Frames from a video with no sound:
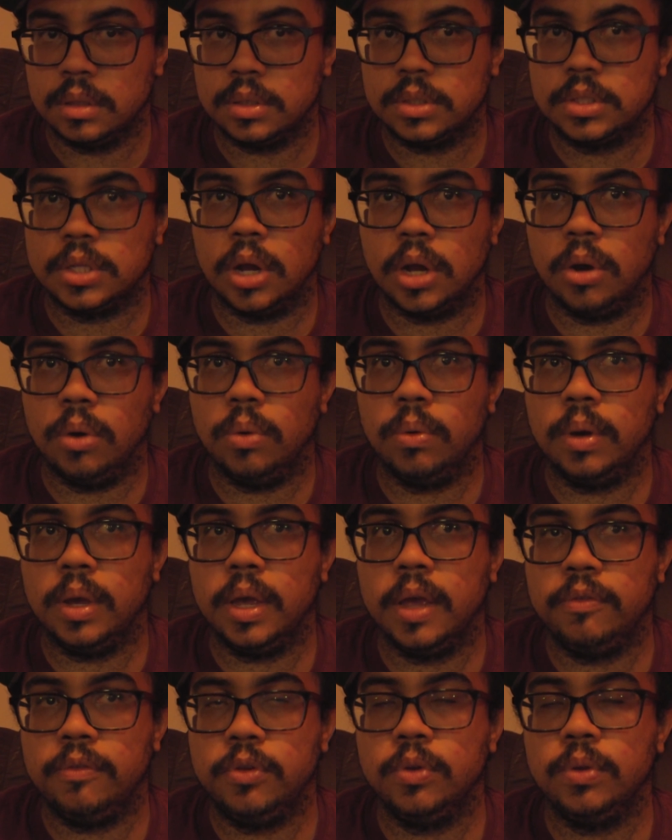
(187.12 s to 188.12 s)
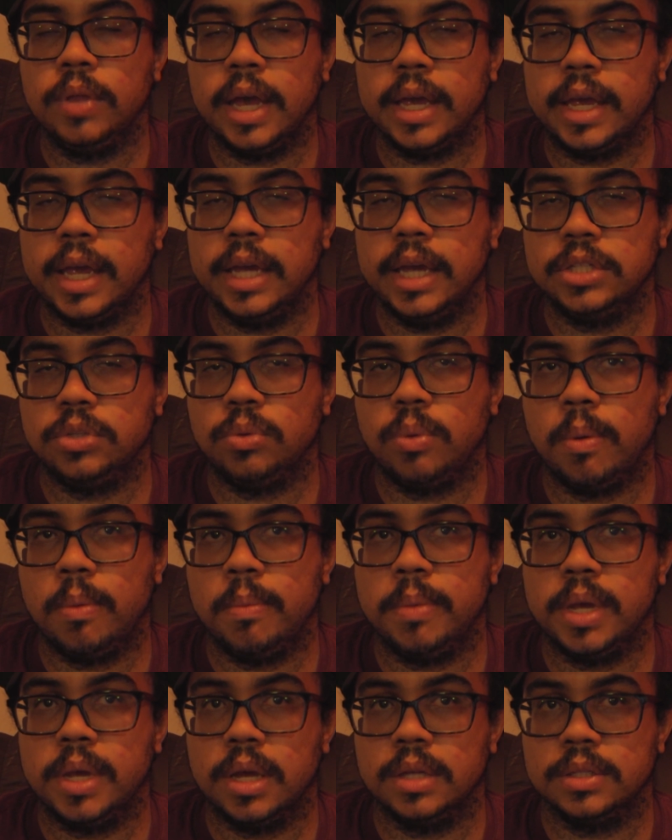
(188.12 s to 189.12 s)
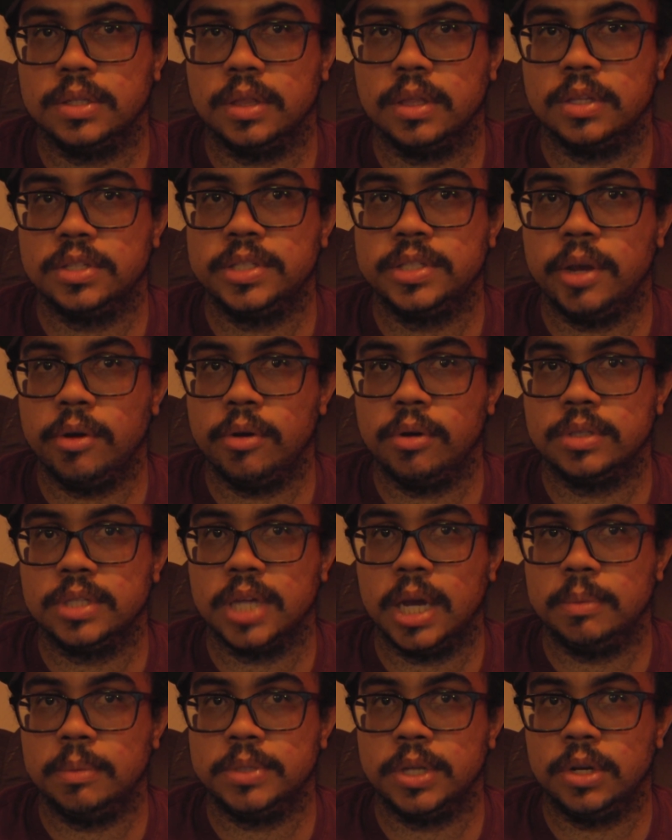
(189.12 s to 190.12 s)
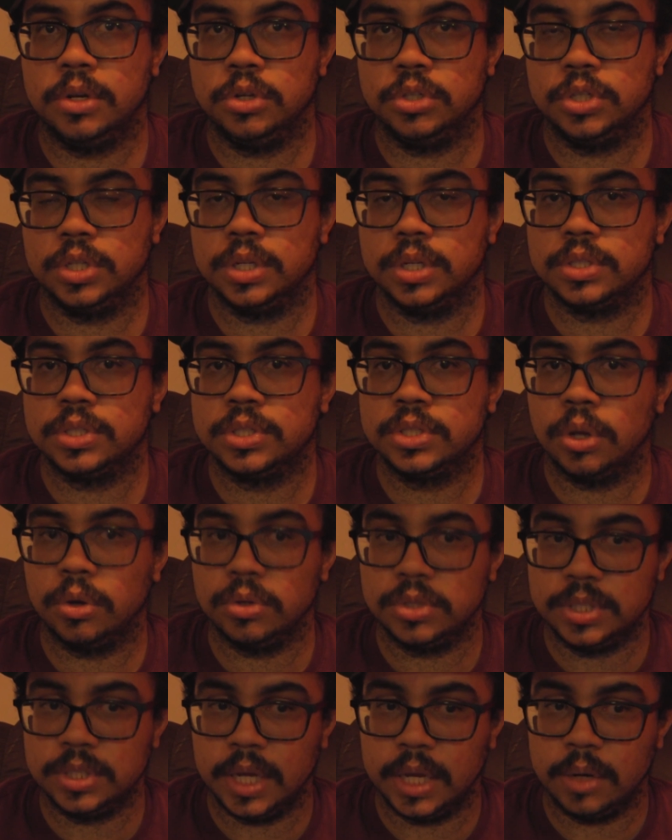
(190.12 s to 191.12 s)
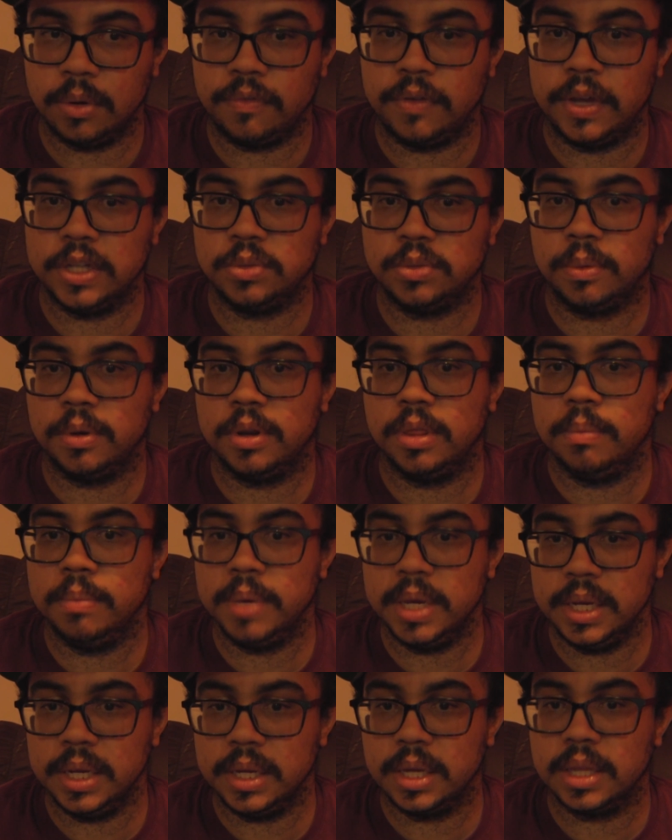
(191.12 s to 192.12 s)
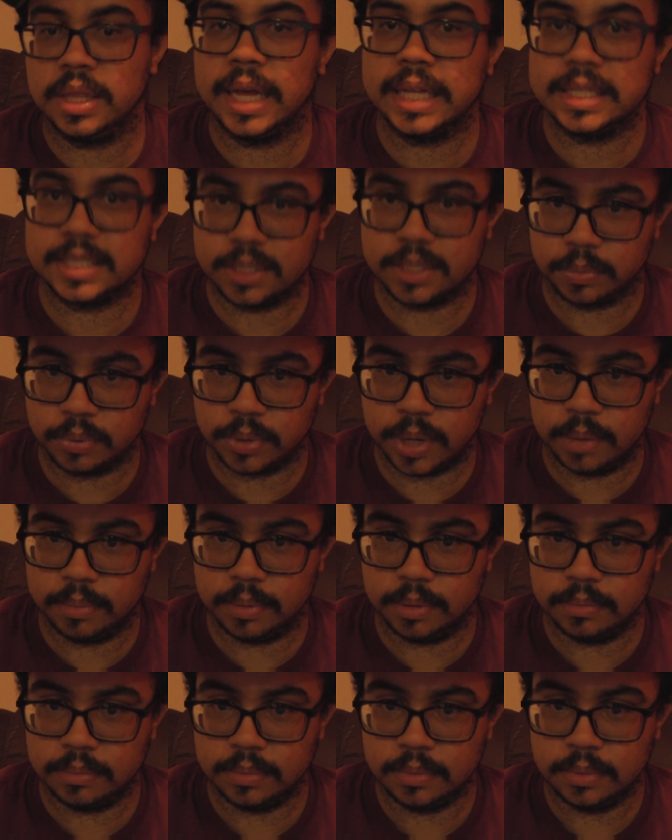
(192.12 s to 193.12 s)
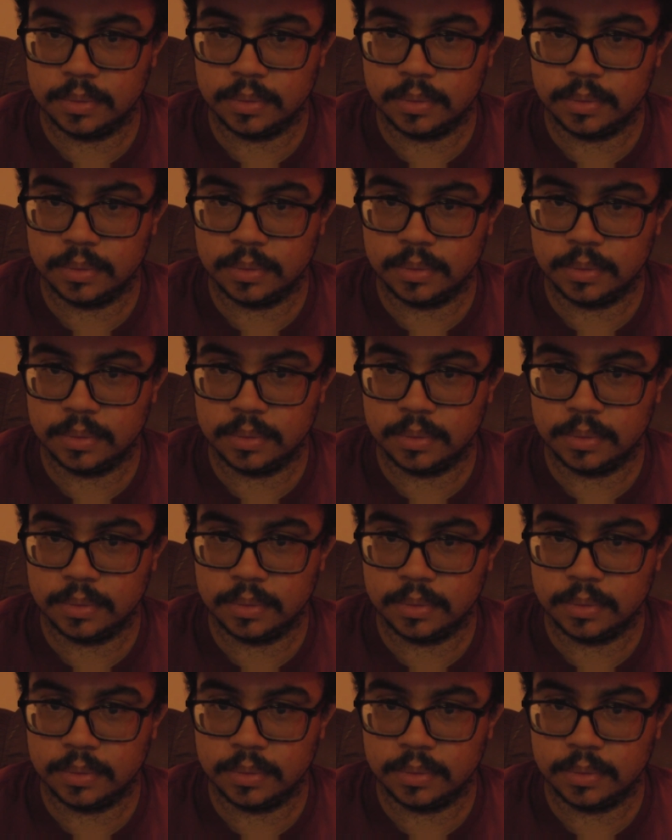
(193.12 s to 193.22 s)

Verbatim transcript: So if you like Asian women because of the stereotypes that are usually associated with Asian women in the media, that's the problem.